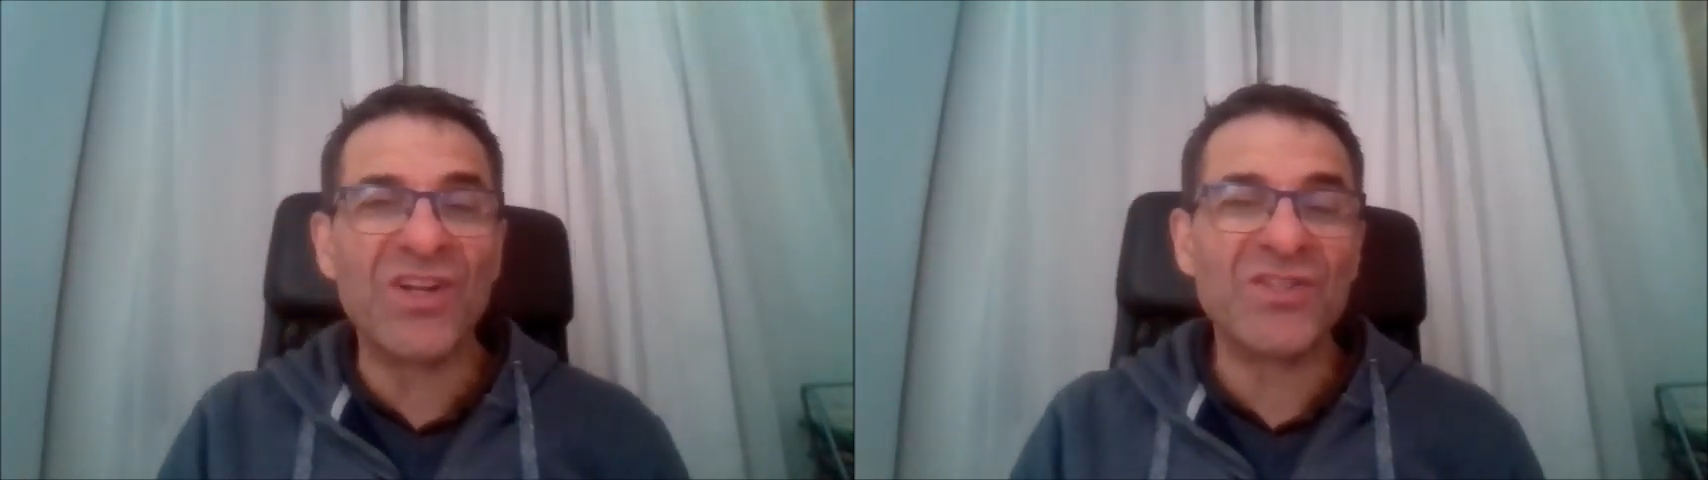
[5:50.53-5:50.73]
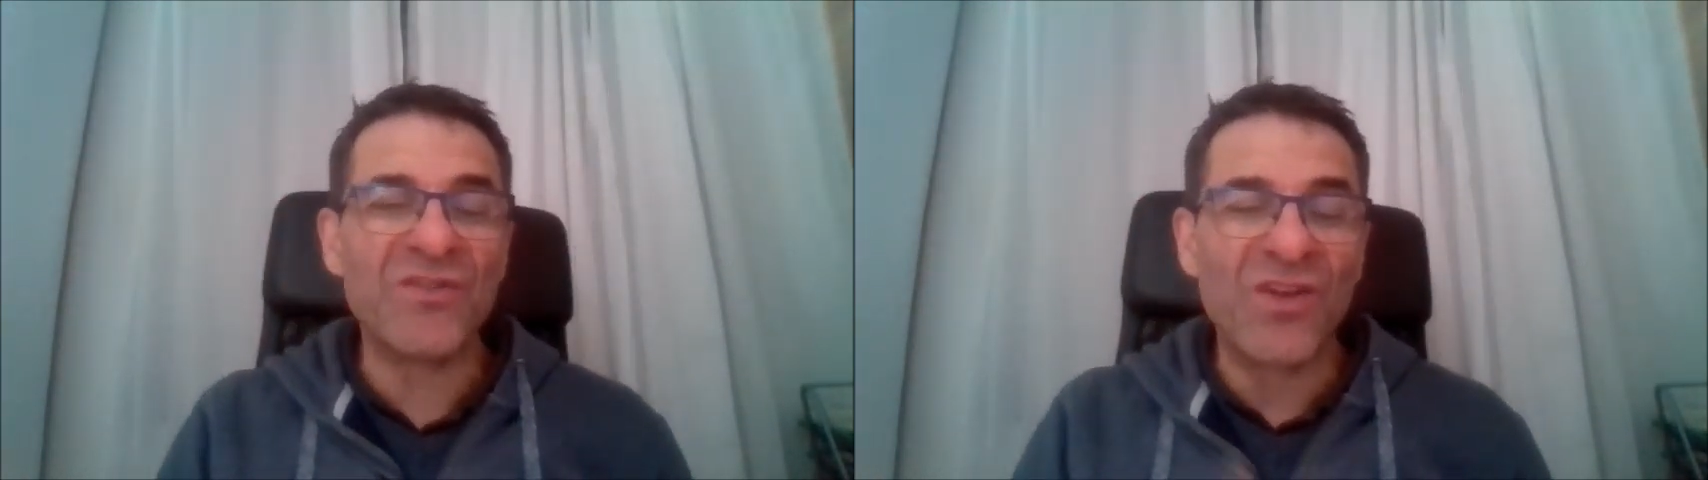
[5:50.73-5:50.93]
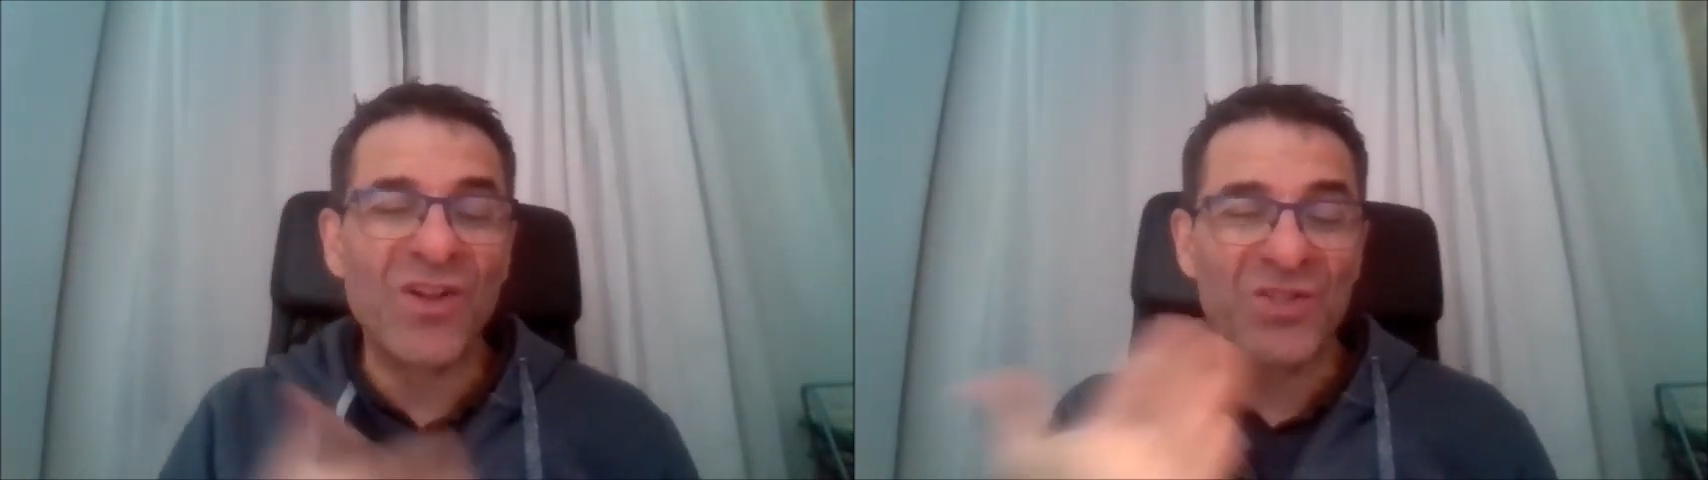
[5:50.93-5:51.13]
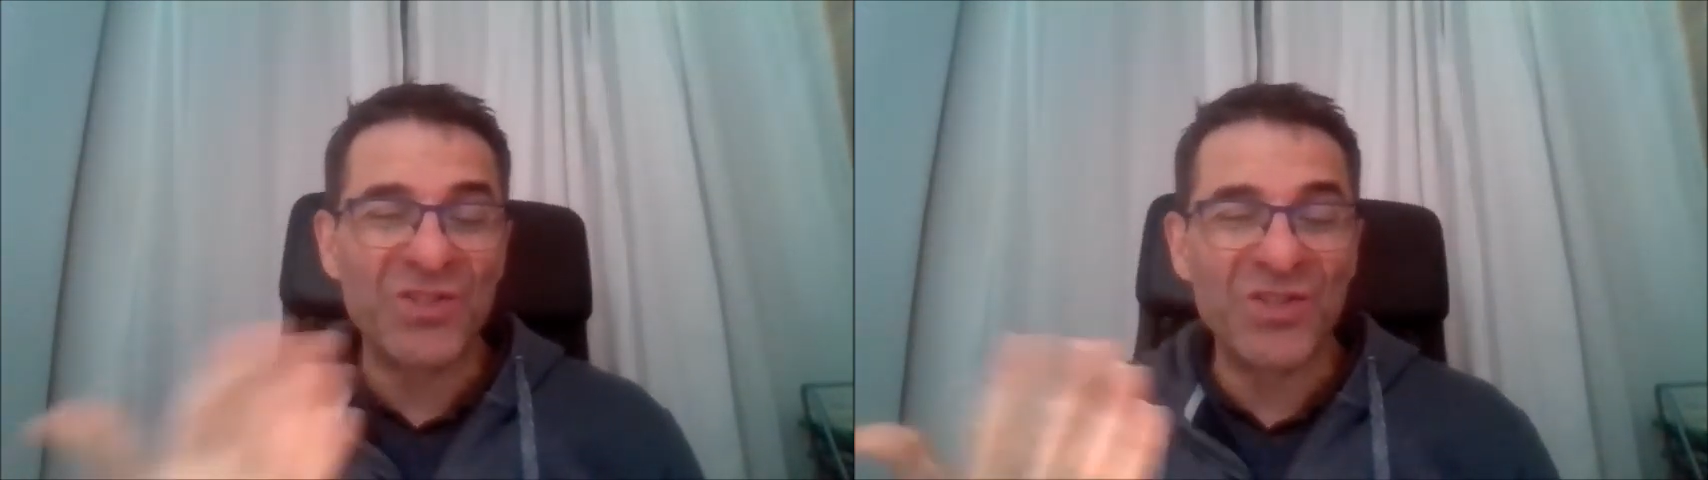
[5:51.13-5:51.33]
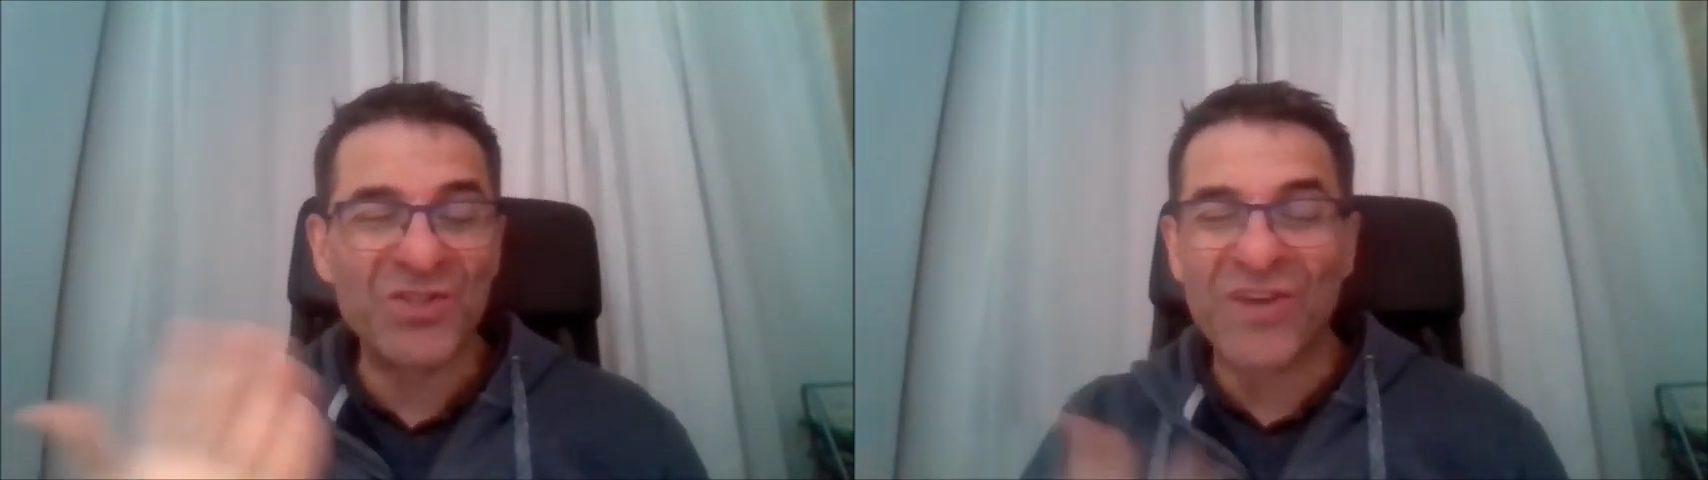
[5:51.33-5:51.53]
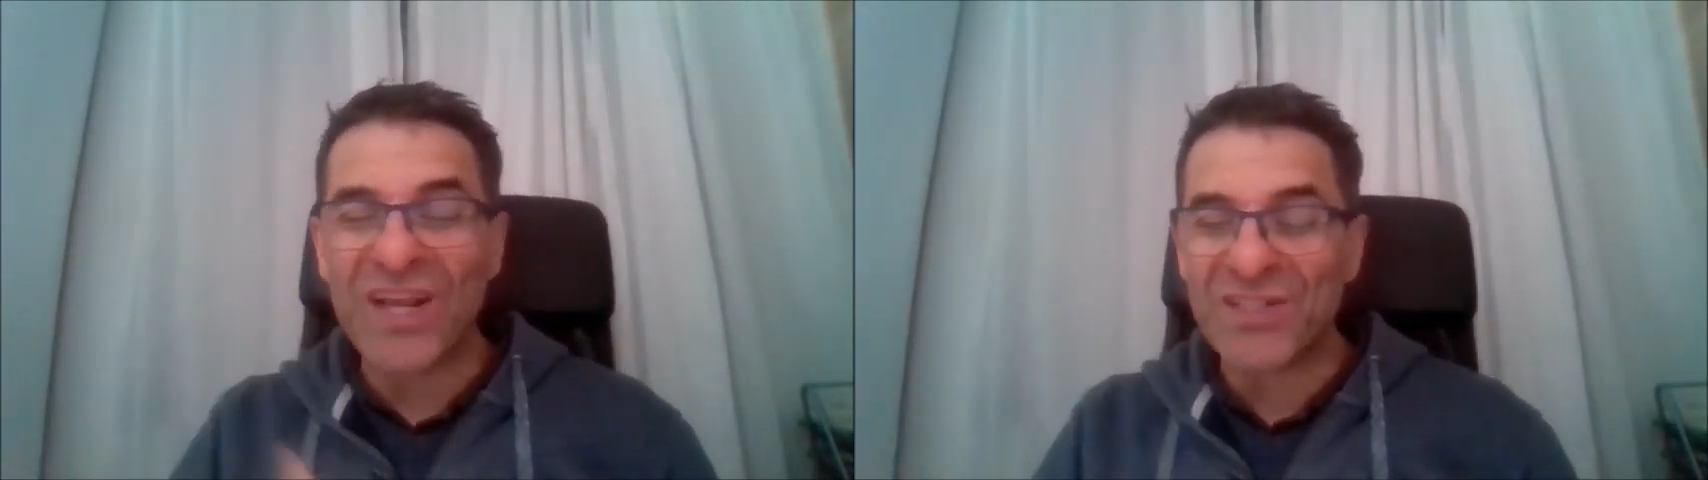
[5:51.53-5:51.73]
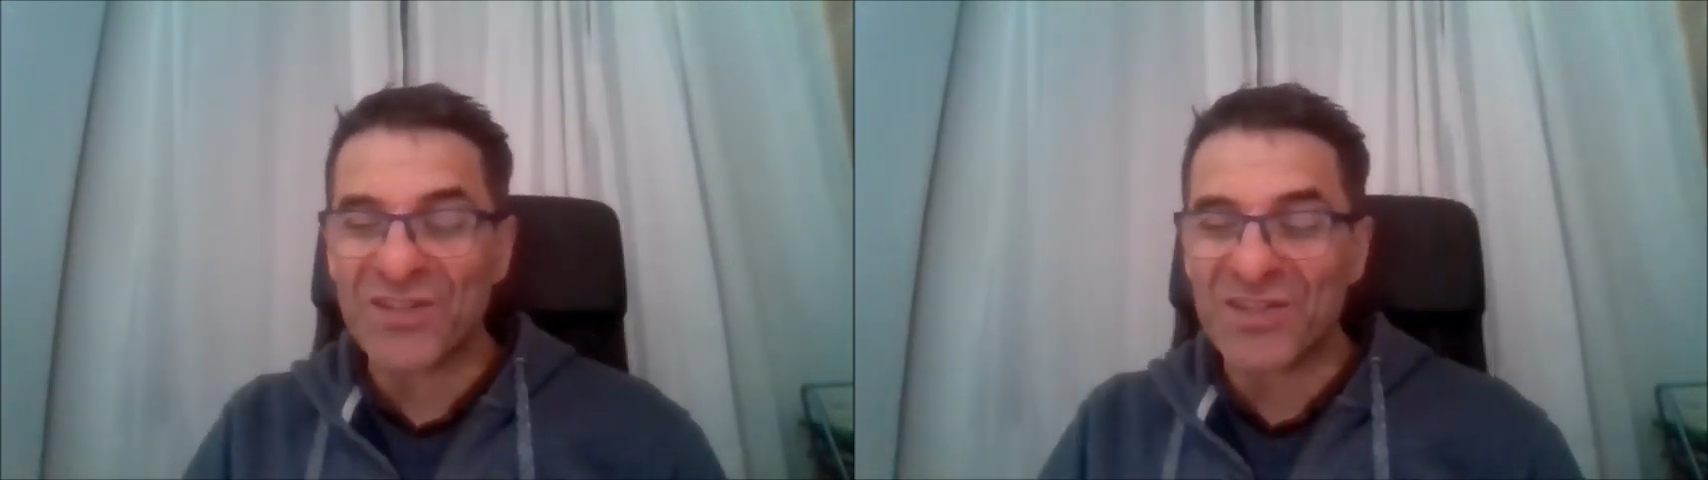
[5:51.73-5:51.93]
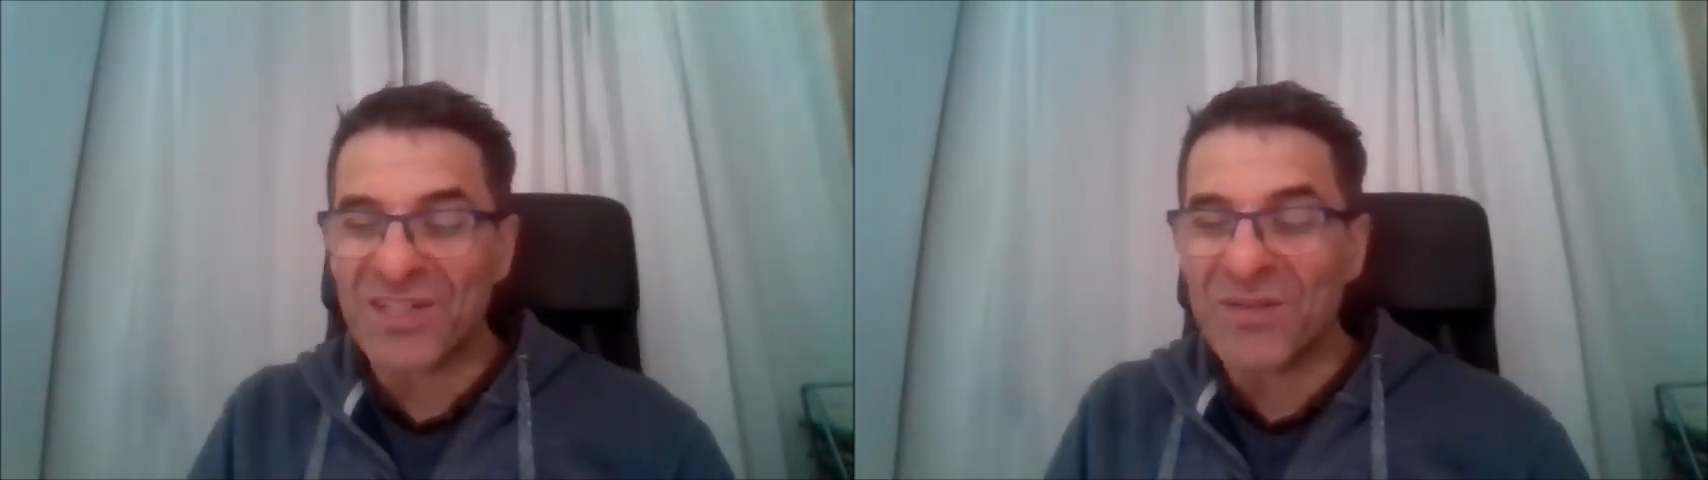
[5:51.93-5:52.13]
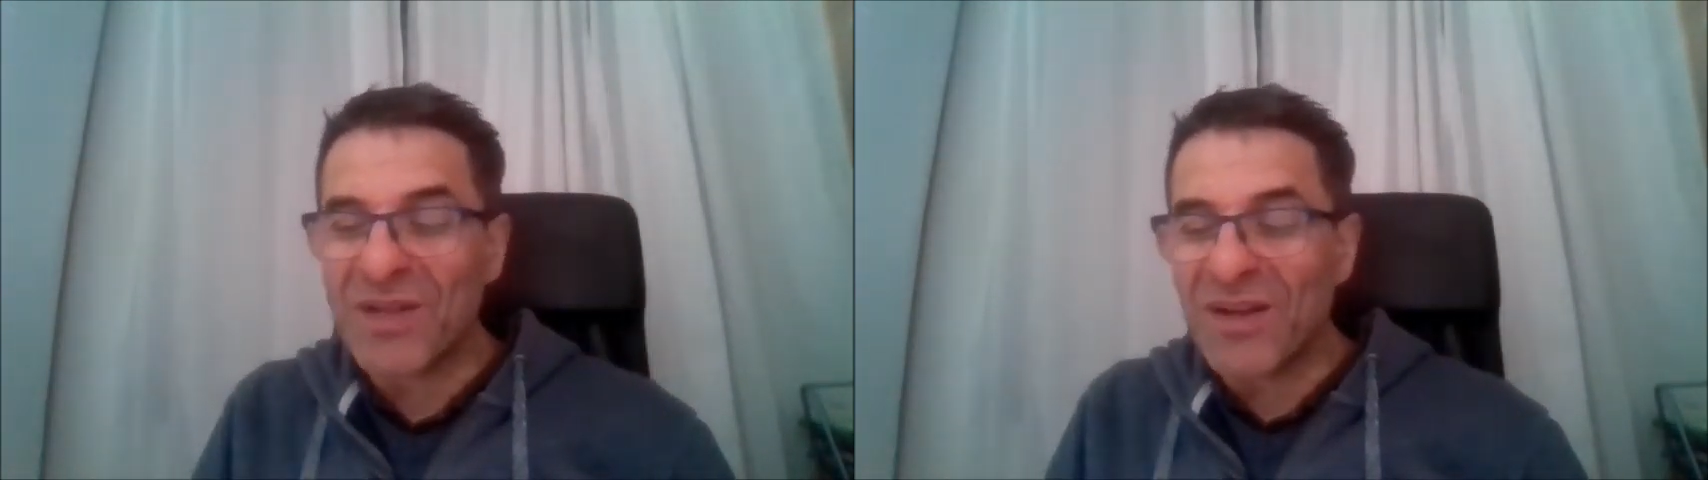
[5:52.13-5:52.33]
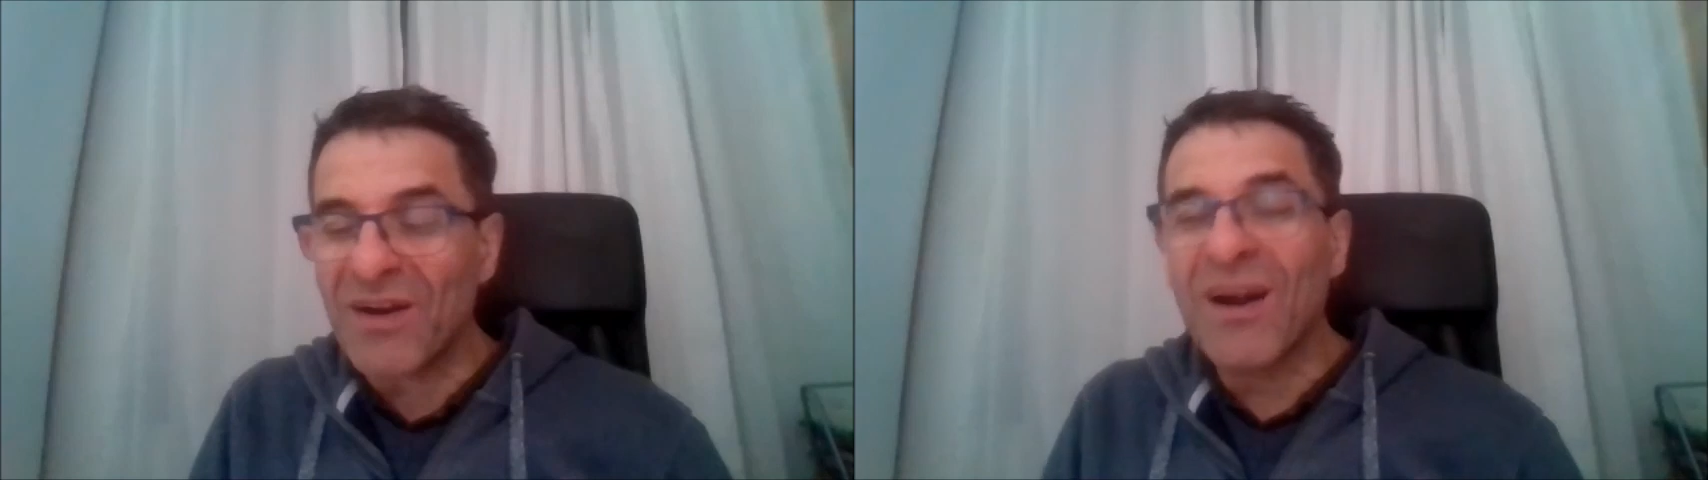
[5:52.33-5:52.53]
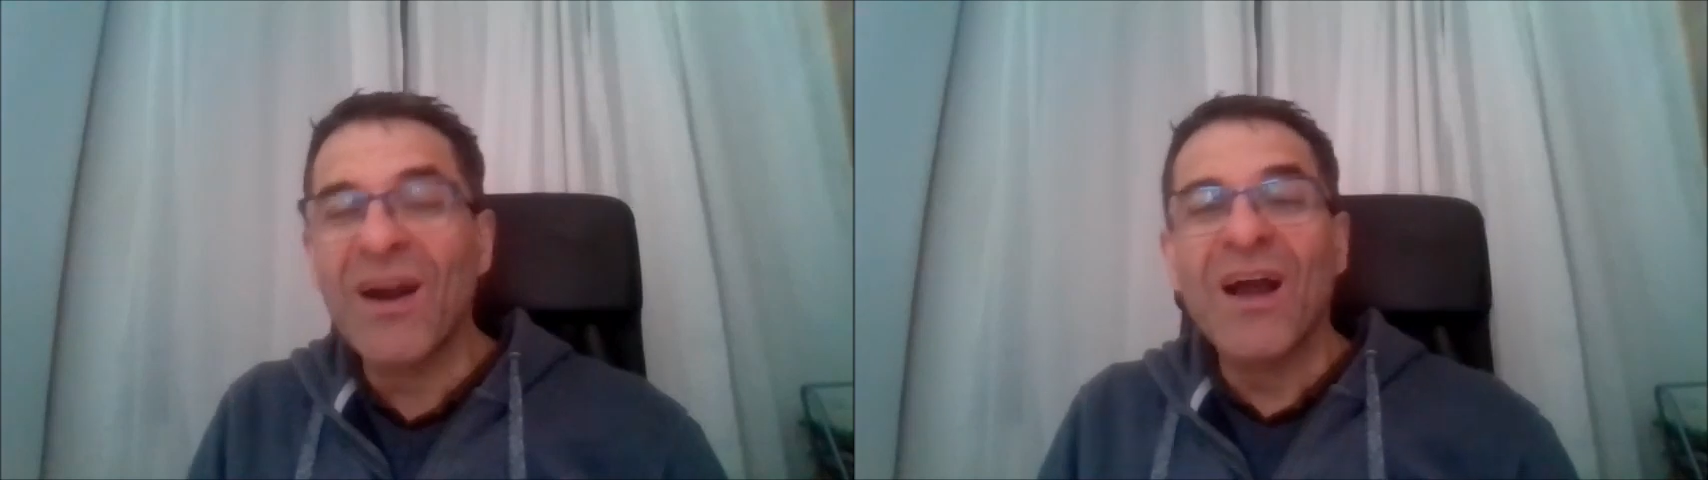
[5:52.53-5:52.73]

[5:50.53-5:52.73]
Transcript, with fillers: lots of cultural traits are similar.